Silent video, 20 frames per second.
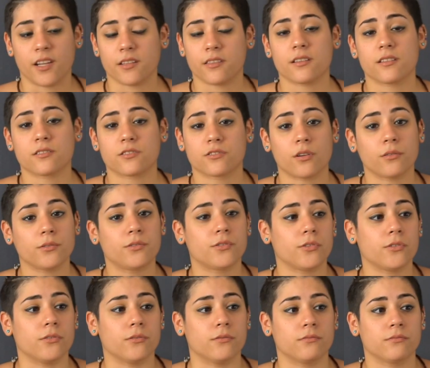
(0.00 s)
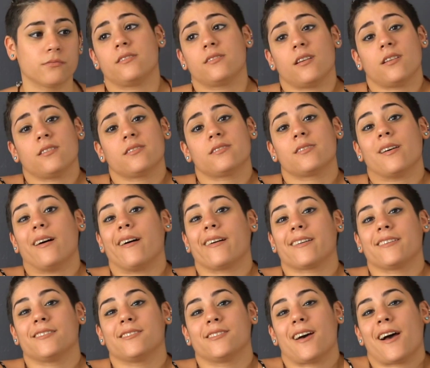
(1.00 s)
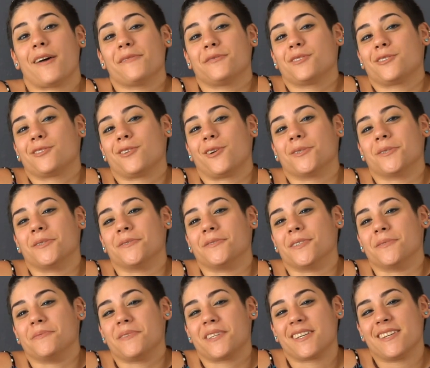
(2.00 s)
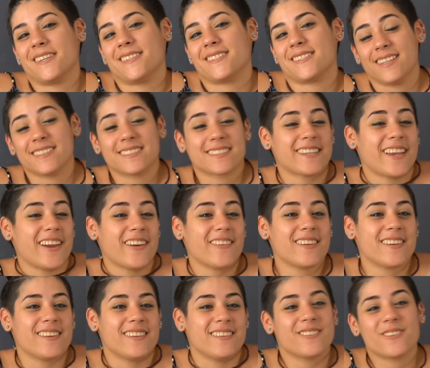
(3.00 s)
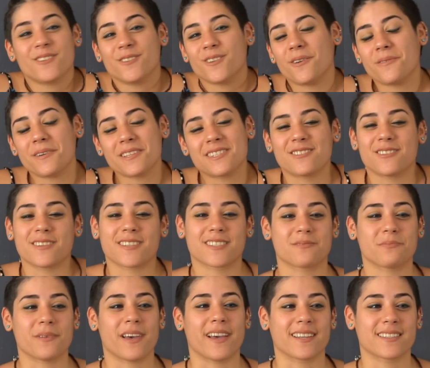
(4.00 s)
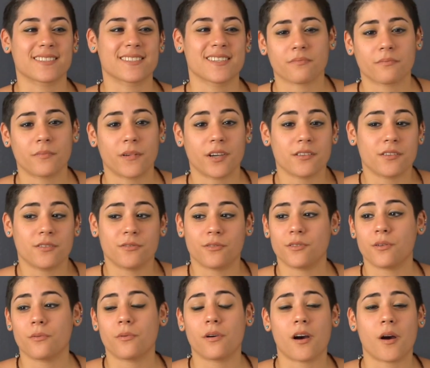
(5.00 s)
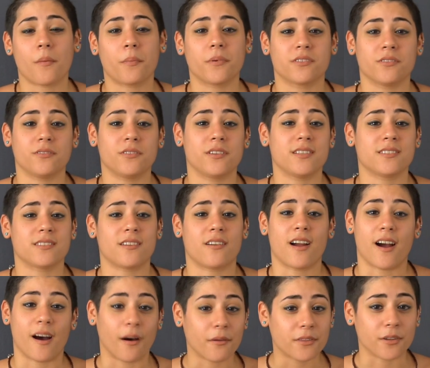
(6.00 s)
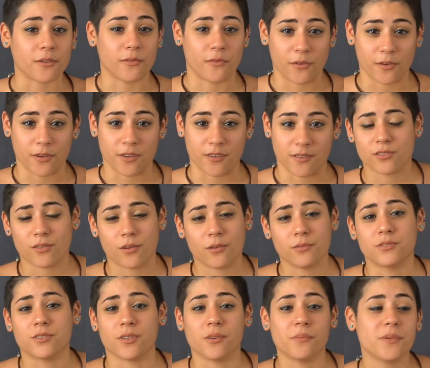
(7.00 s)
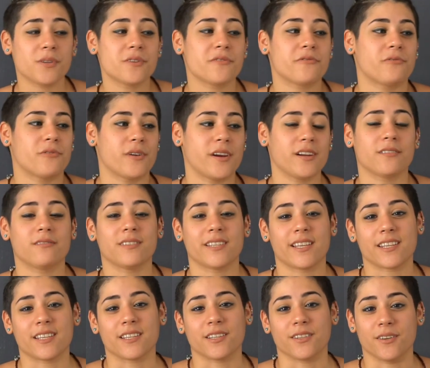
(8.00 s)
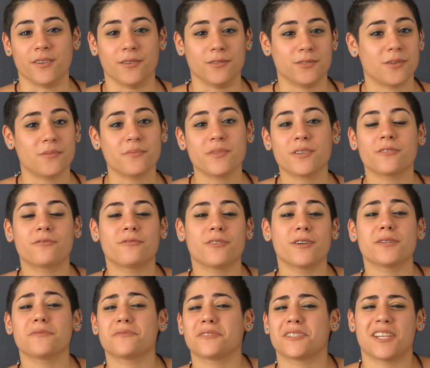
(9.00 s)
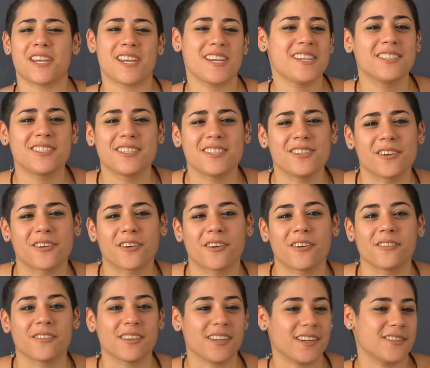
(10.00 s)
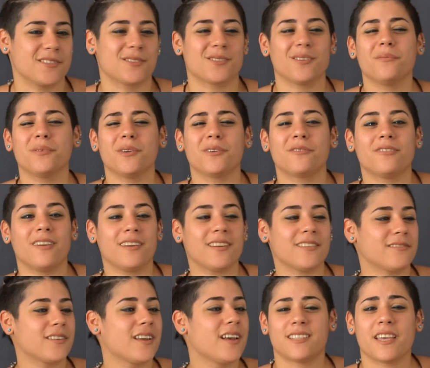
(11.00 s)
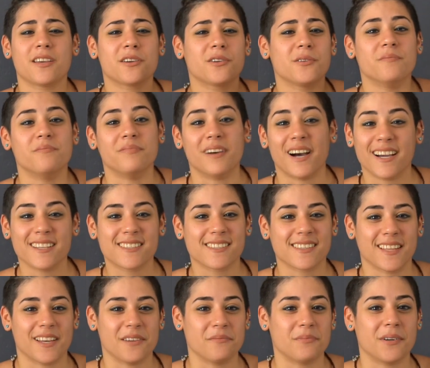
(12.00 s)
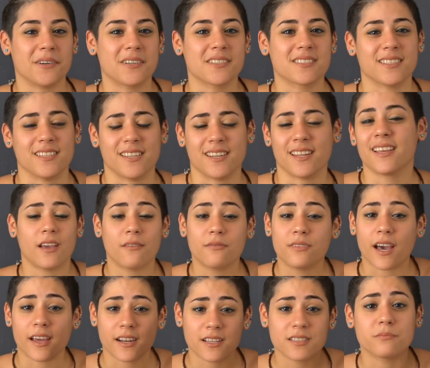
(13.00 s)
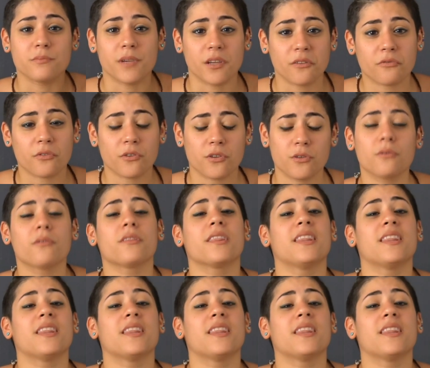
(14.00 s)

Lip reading: I think it's so true. It does suck to have to start over because it's scary. You don't know what to expect. but you don't know what opportunities are out there for you. So don't be afraid of letting go. Don't be afraid of changing your career. Don't be afraid of saying goodbye to that person. If that is meant for you,